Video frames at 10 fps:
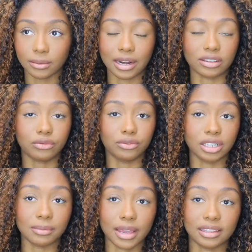So I'm gonna have to
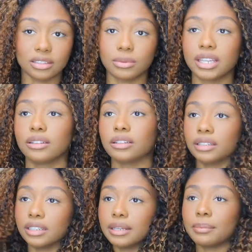really make this wig look
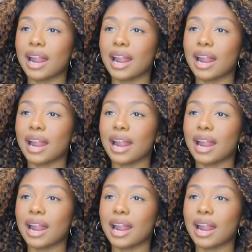good.